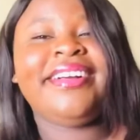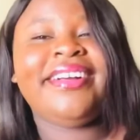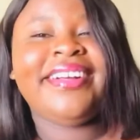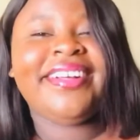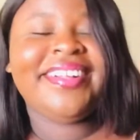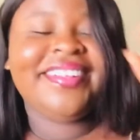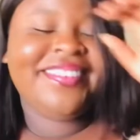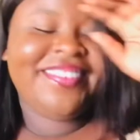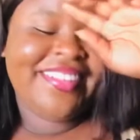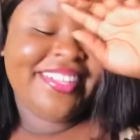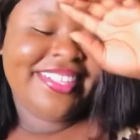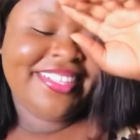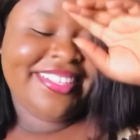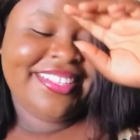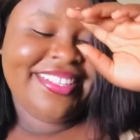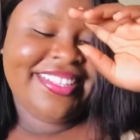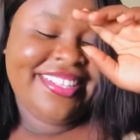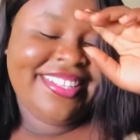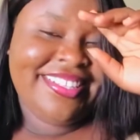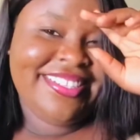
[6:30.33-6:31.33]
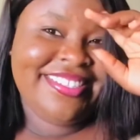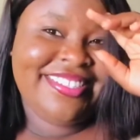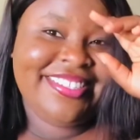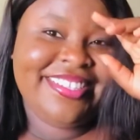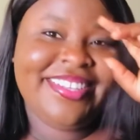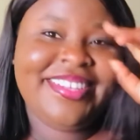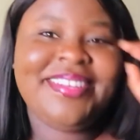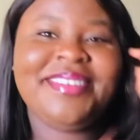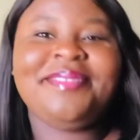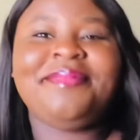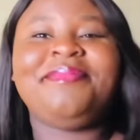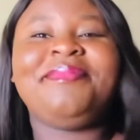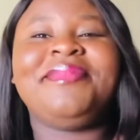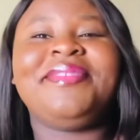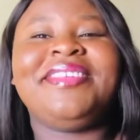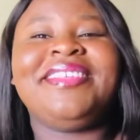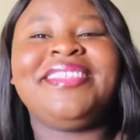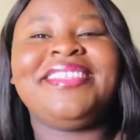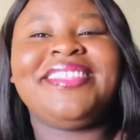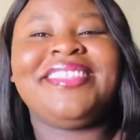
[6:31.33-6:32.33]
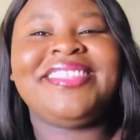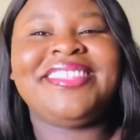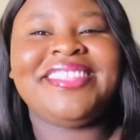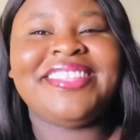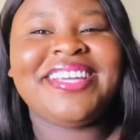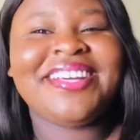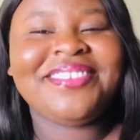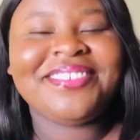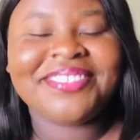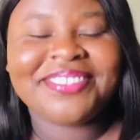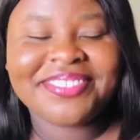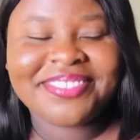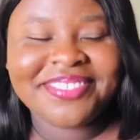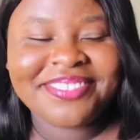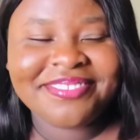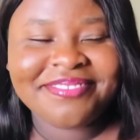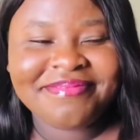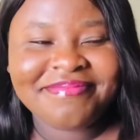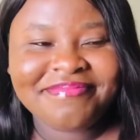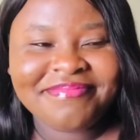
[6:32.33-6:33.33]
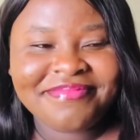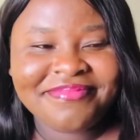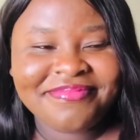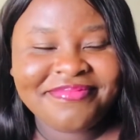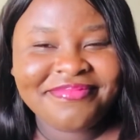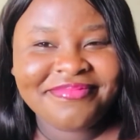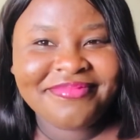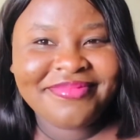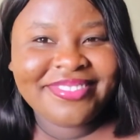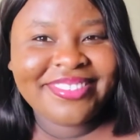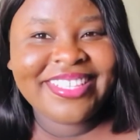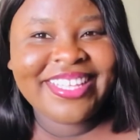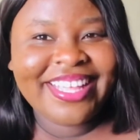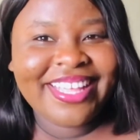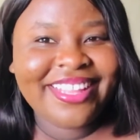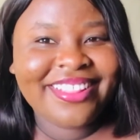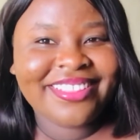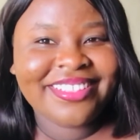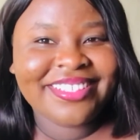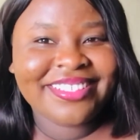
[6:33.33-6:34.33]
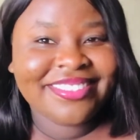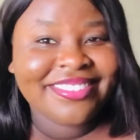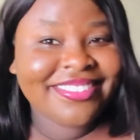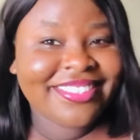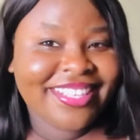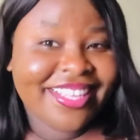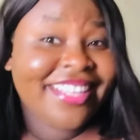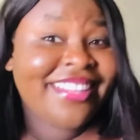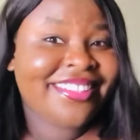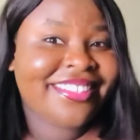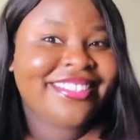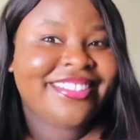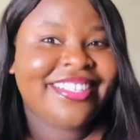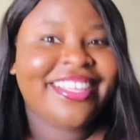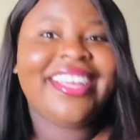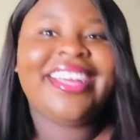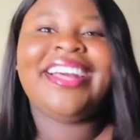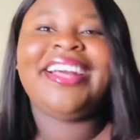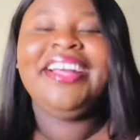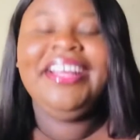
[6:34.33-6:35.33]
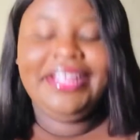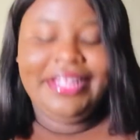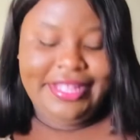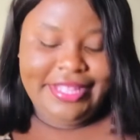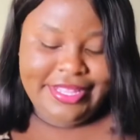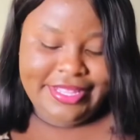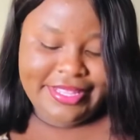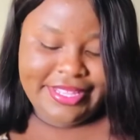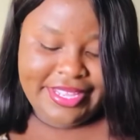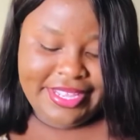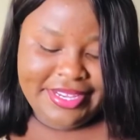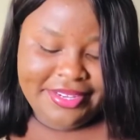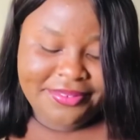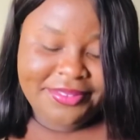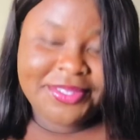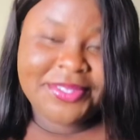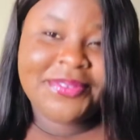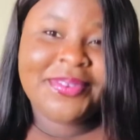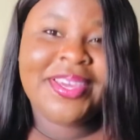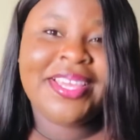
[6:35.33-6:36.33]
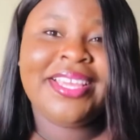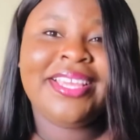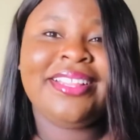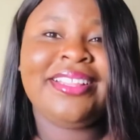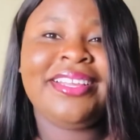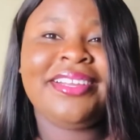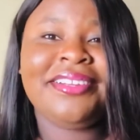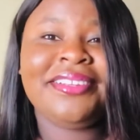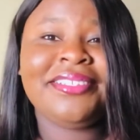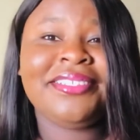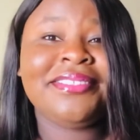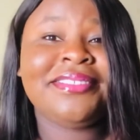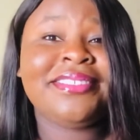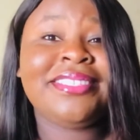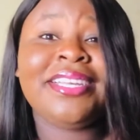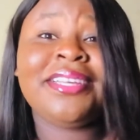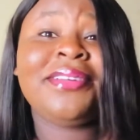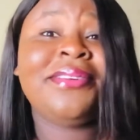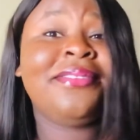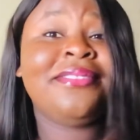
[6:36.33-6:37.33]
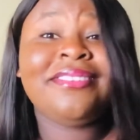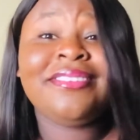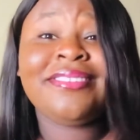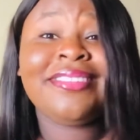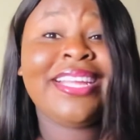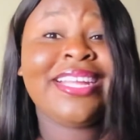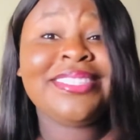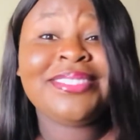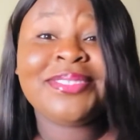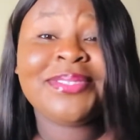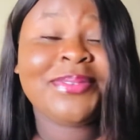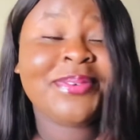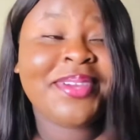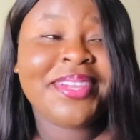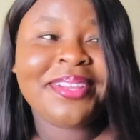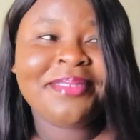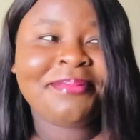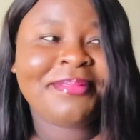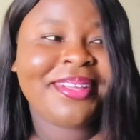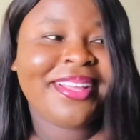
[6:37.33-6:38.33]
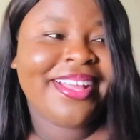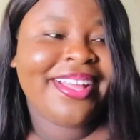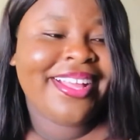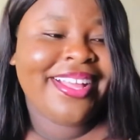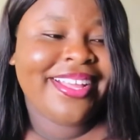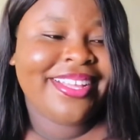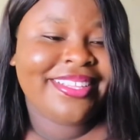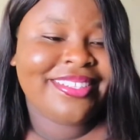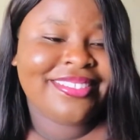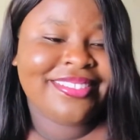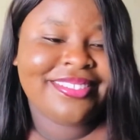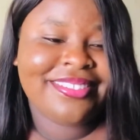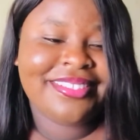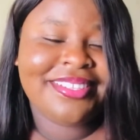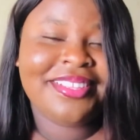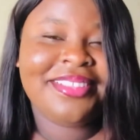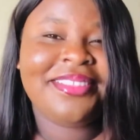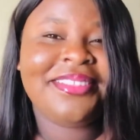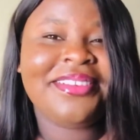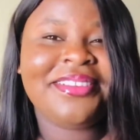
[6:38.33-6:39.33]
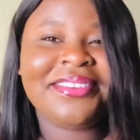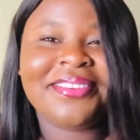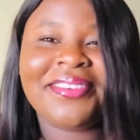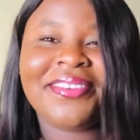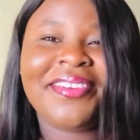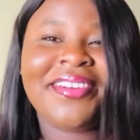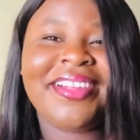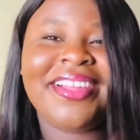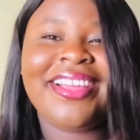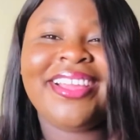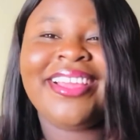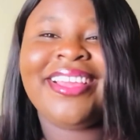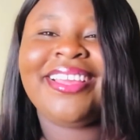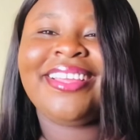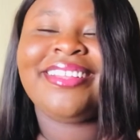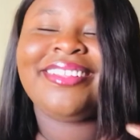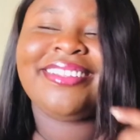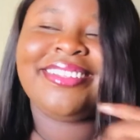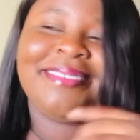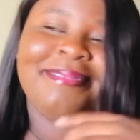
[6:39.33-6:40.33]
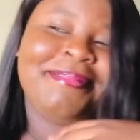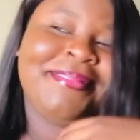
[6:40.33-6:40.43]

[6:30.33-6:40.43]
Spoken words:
Oh my goodness. that was the ending, yeah, the ending was quite hilarious. It was like, oh no, that's sweat in my eyes, I'm not crying.